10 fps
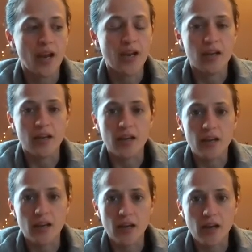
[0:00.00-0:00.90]

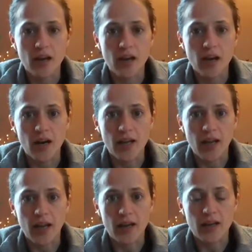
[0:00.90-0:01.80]
I
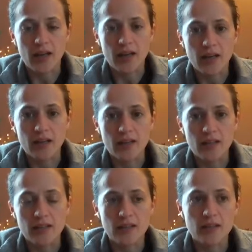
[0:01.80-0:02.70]
had
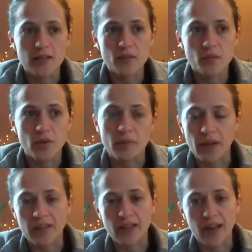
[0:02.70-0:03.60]
one of
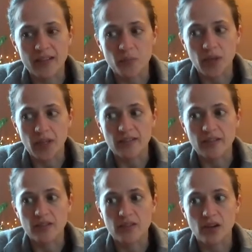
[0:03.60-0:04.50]
my
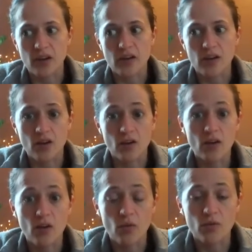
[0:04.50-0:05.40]
classmates started
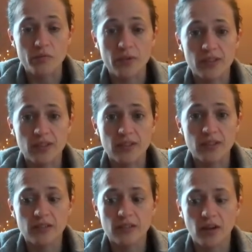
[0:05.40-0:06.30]
her own
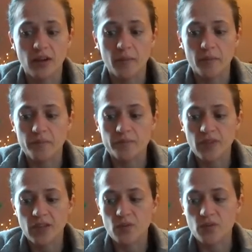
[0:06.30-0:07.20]
business. It
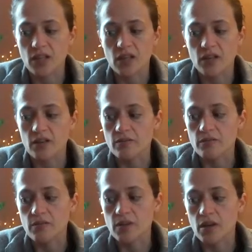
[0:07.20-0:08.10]
was like a
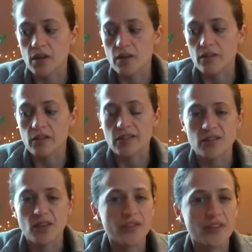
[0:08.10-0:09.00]

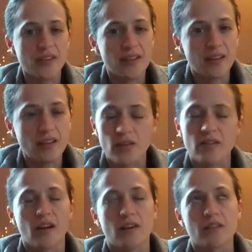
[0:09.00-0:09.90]
consulting, or
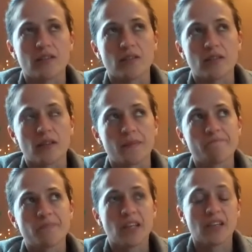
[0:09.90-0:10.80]
not consulting,
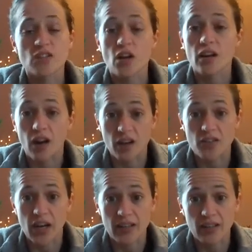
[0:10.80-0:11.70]

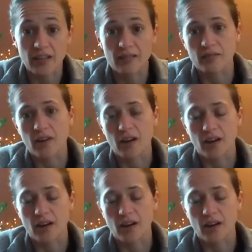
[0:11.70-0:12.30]
contracting